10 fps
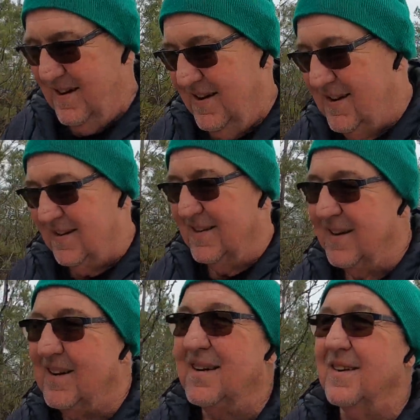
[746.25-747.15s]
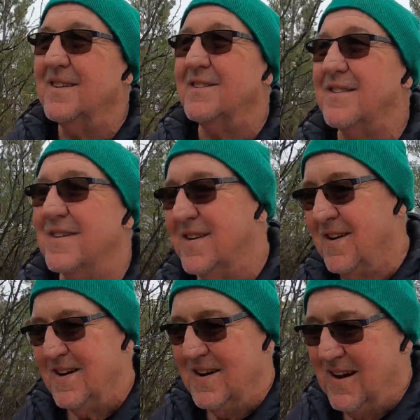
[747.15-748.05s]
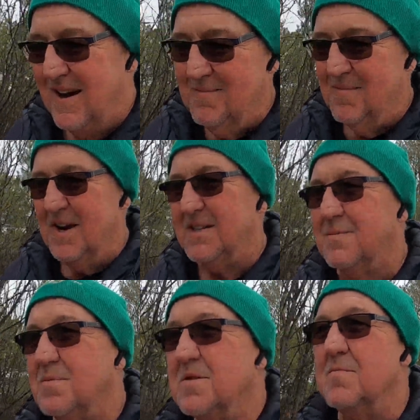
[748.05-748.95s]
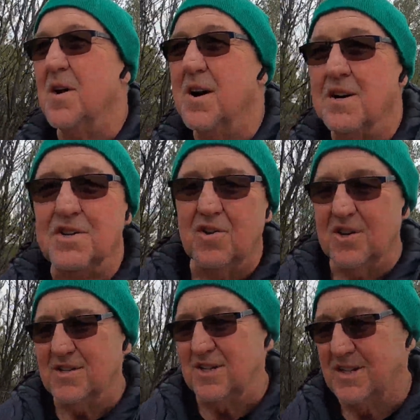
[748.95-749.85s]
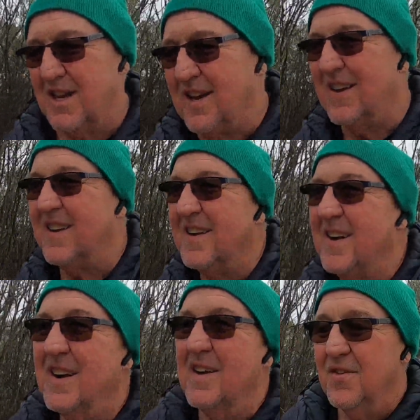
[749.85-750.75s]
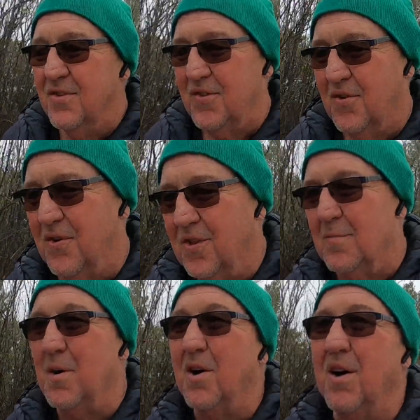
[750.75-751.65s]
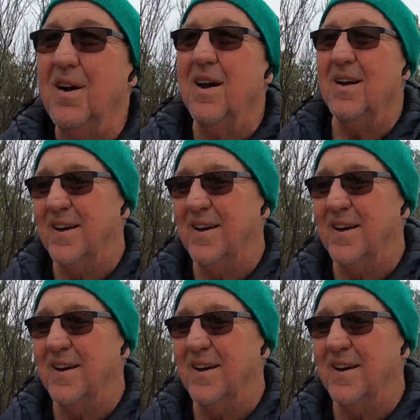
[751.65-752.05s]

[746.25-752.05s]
and make some smarter choices throwing the ball.